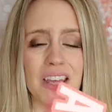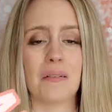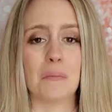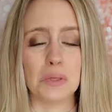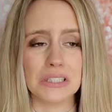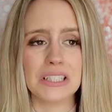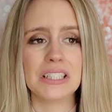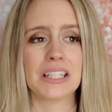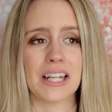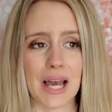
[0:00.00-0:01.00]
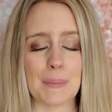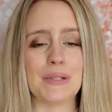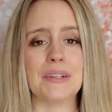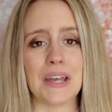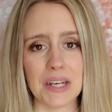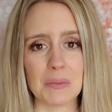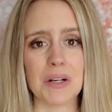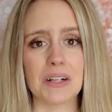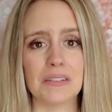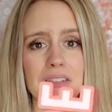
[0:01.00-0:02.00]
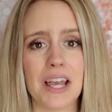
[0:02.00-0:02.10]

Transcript: Bullying can happen anywhere,